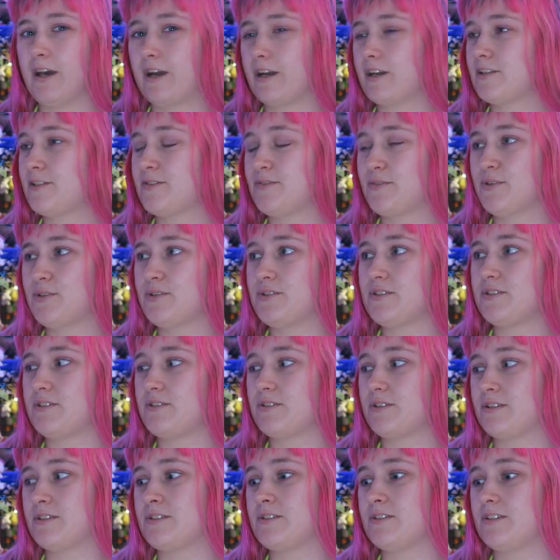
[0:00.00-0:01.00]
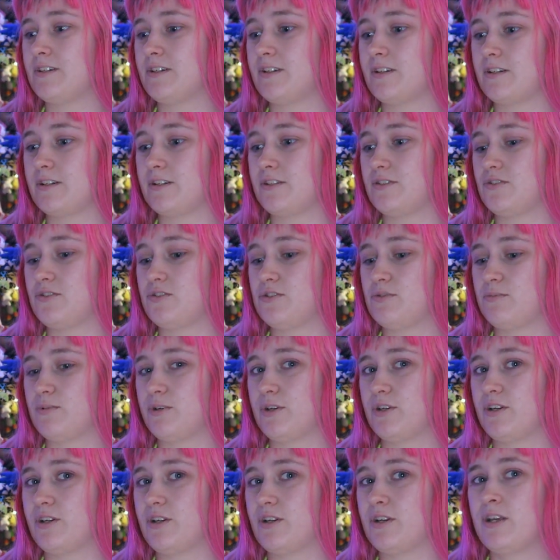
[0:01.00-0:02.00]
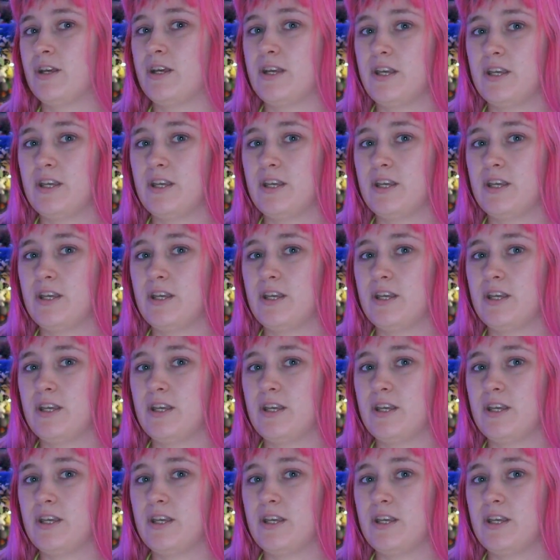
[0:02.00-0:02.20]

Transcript: I guess food's still considered consumer good.